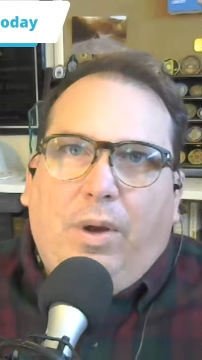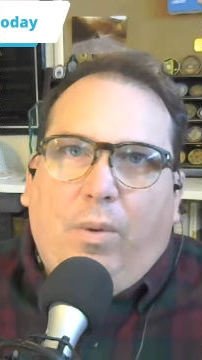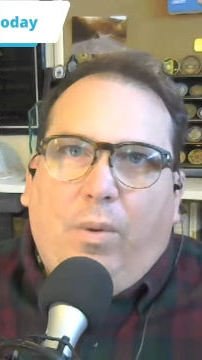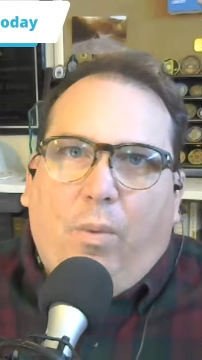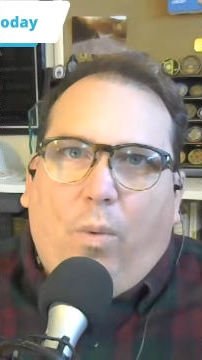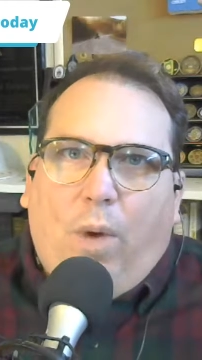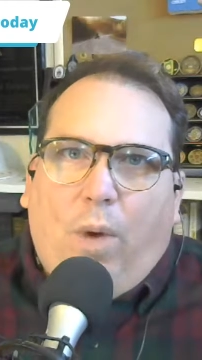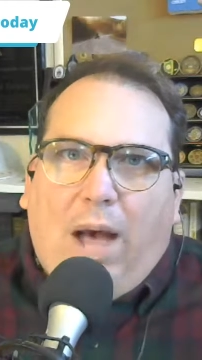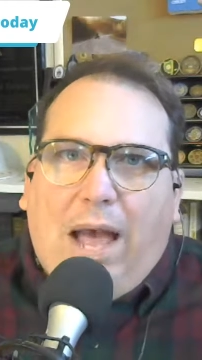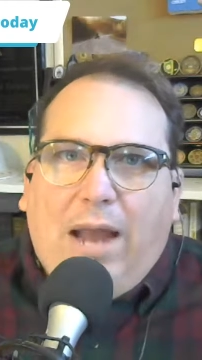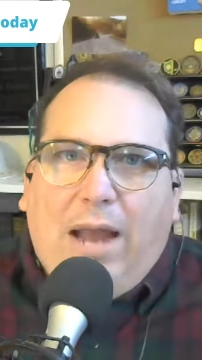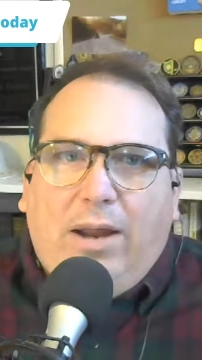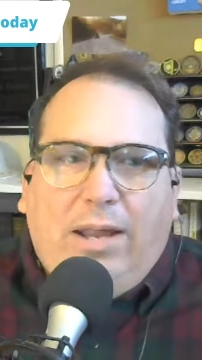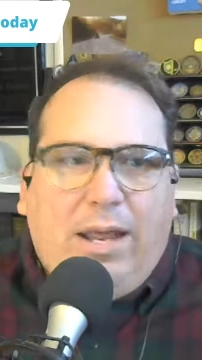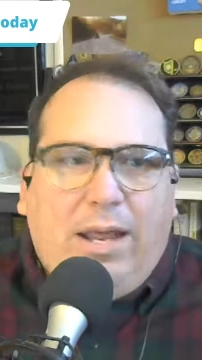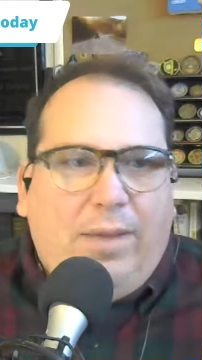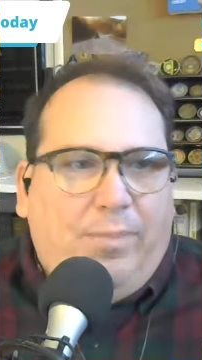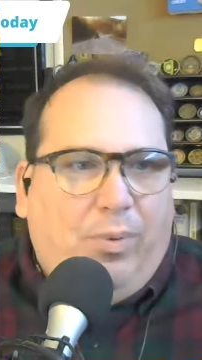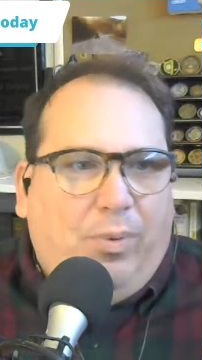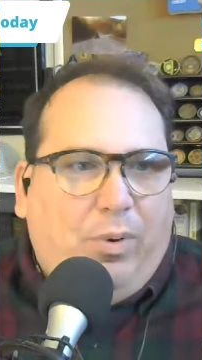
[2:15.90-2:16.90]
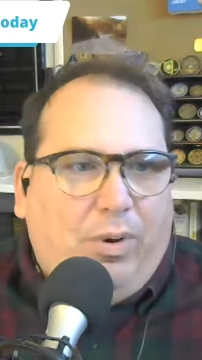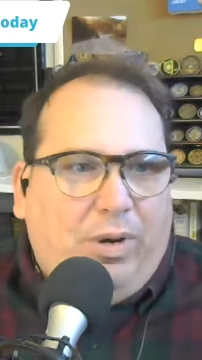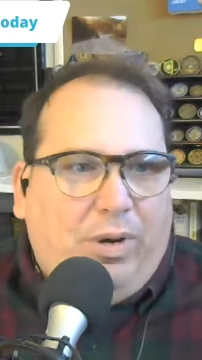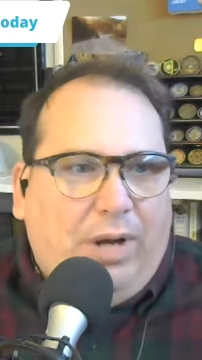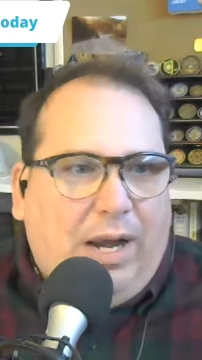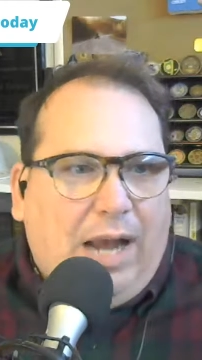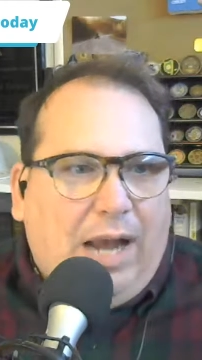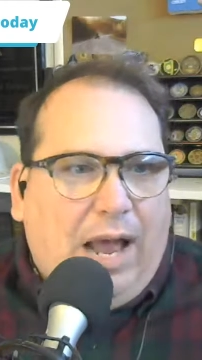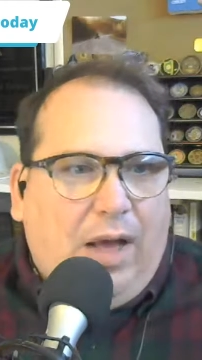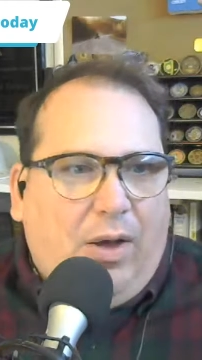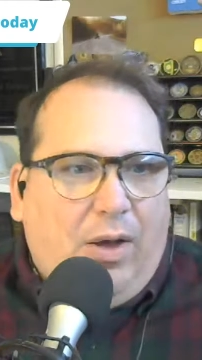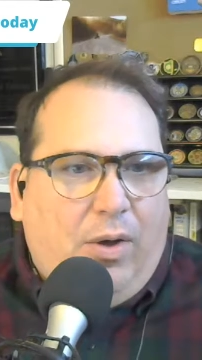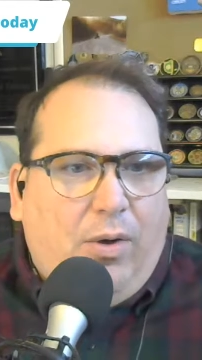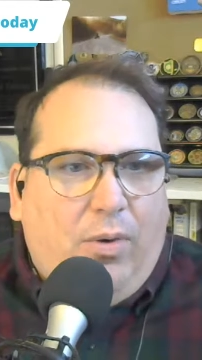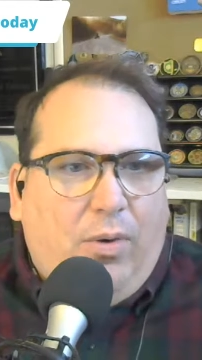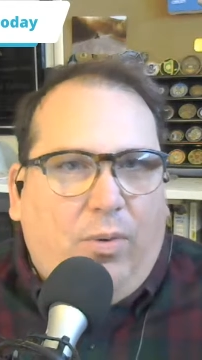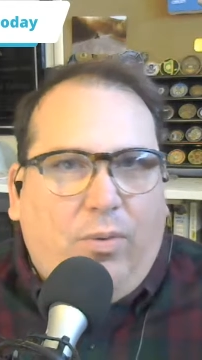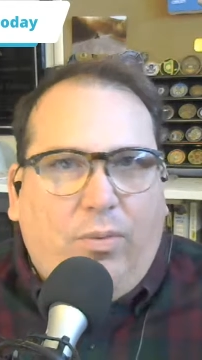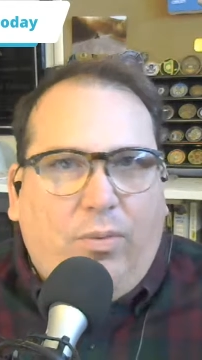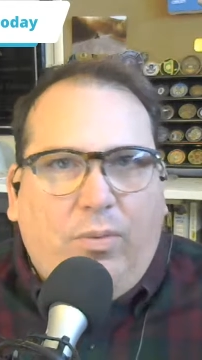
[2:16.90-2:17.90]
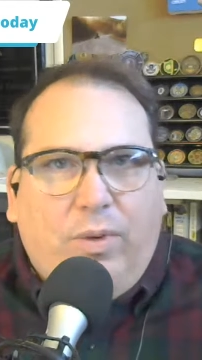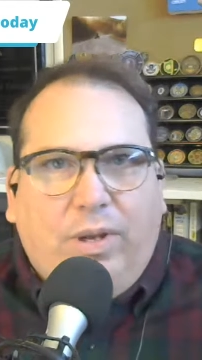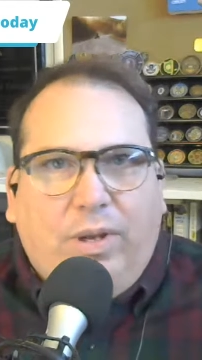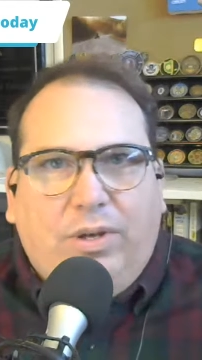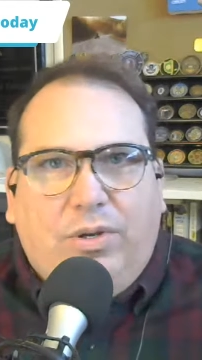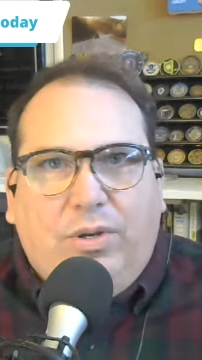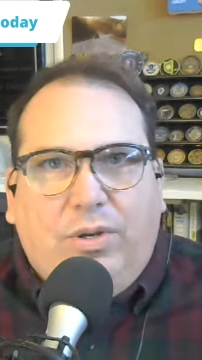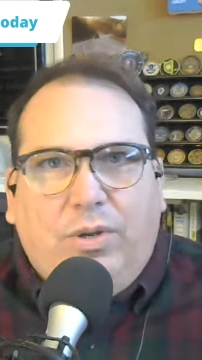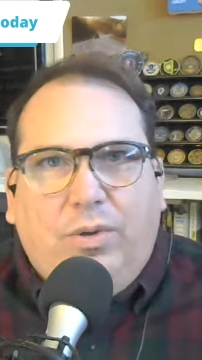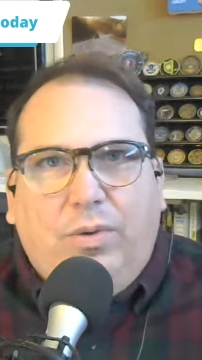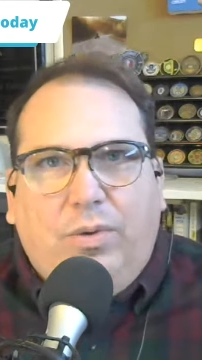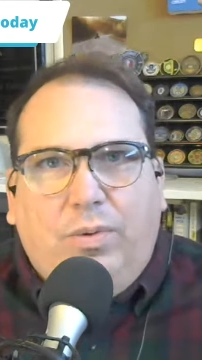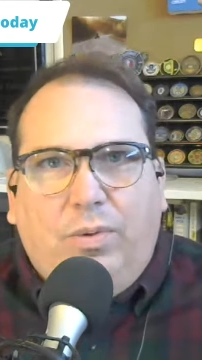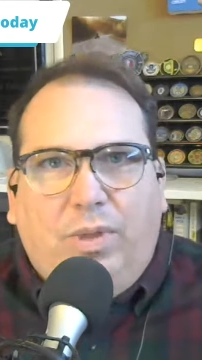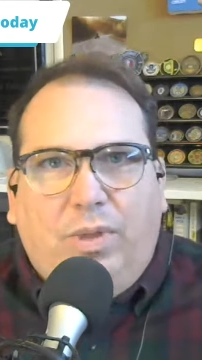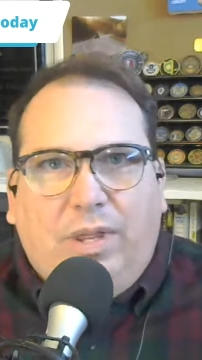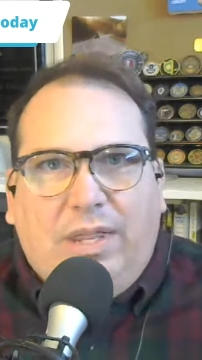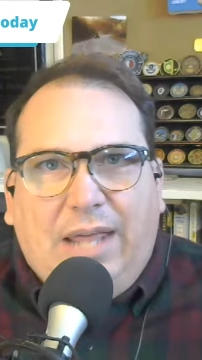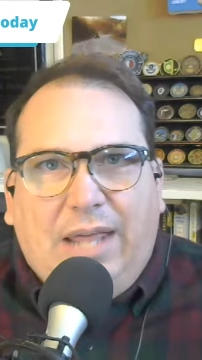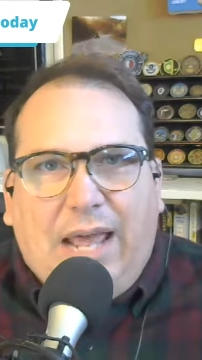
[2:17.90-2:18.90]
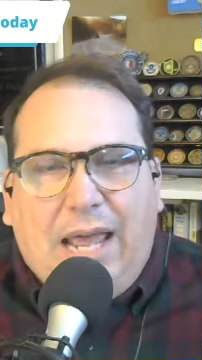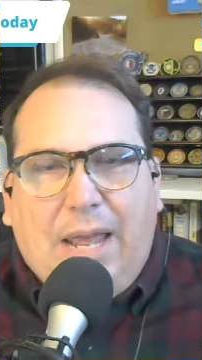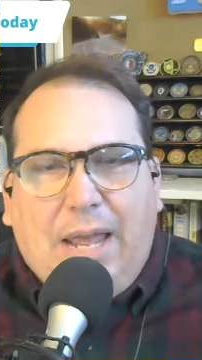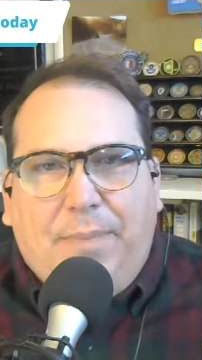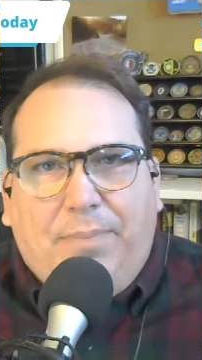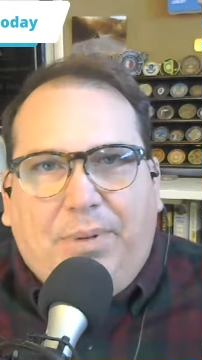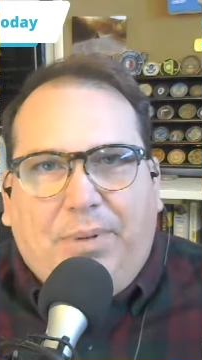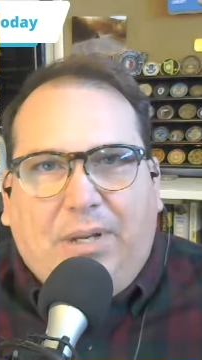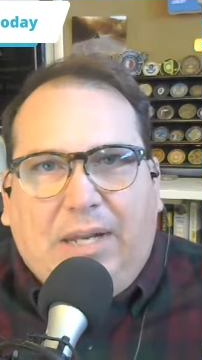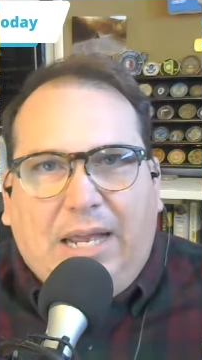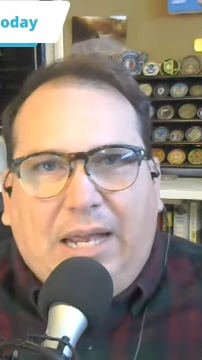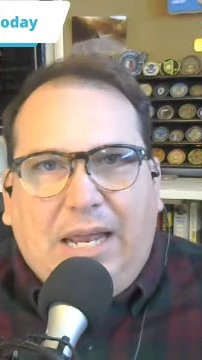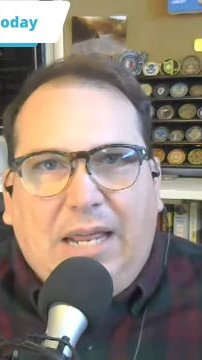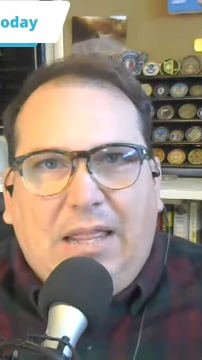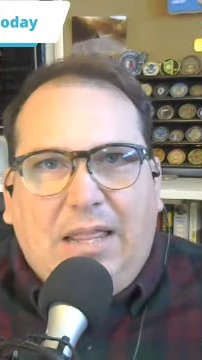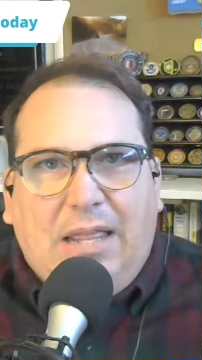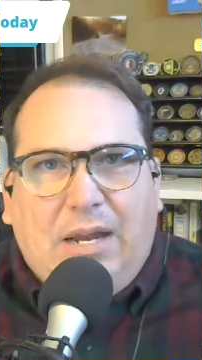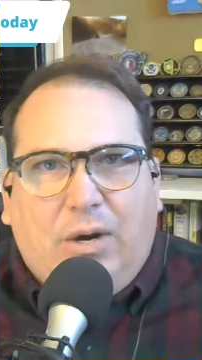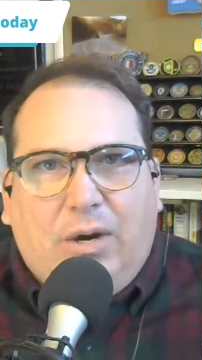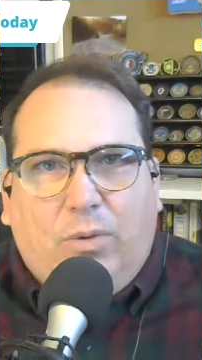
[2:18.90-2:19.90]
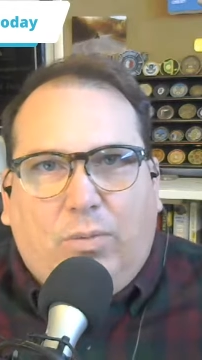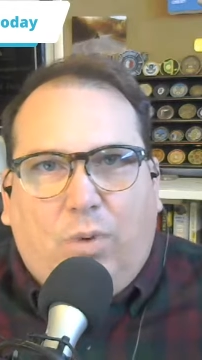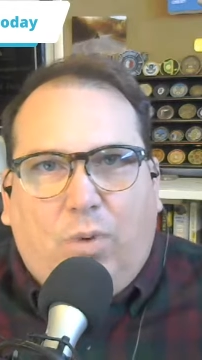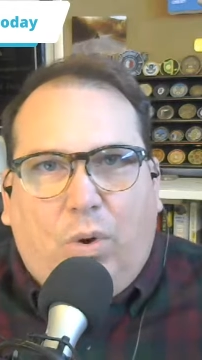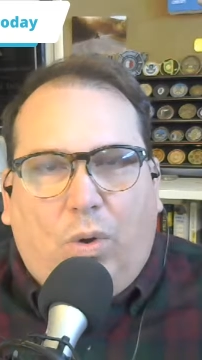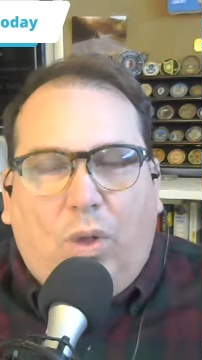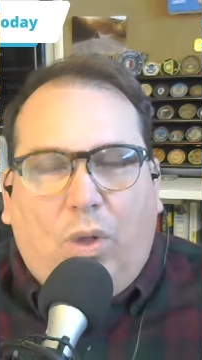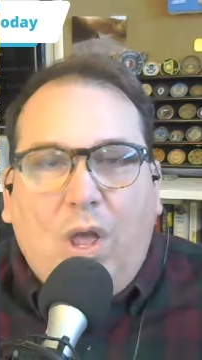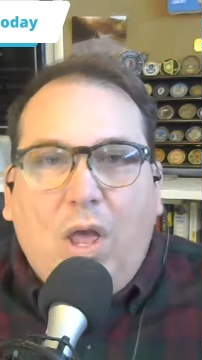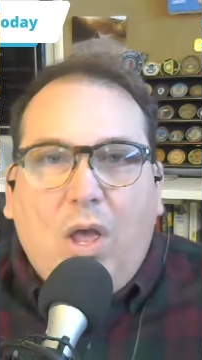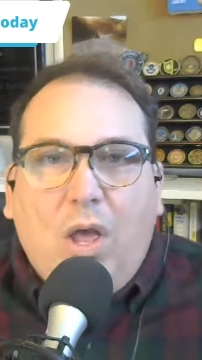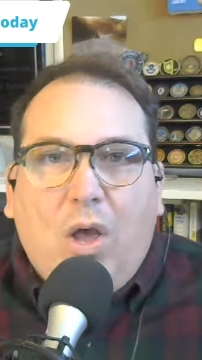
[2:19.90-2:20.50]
Why are they important, and how do they play their role?